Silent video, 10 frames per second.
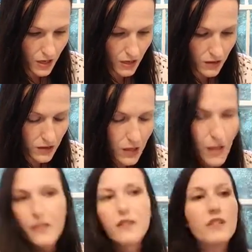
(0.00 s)
a
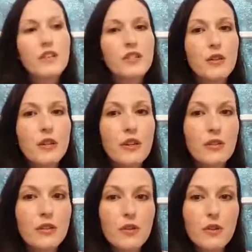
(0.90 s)
lot of the things that y'all are
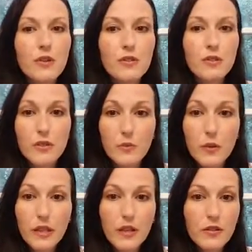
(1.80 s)
going through, that
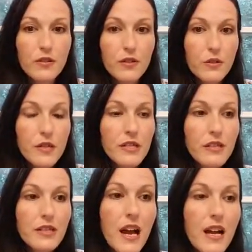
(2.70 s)
we go through, it's a
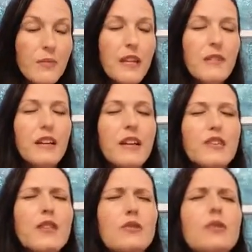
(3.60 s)
timing thing.
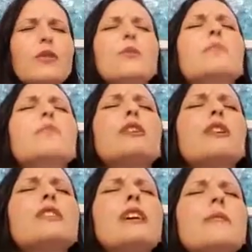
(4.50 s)
So, Lord, we put
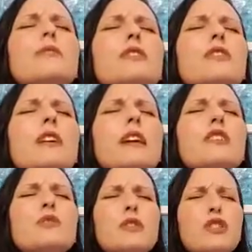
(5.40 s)
our times in your
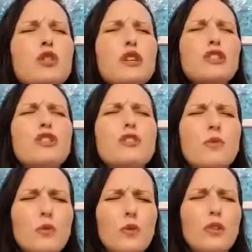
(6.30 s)
hands. We trust you,
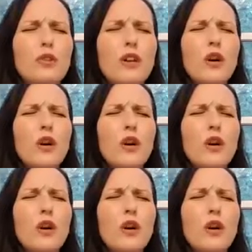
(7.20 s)
Lord.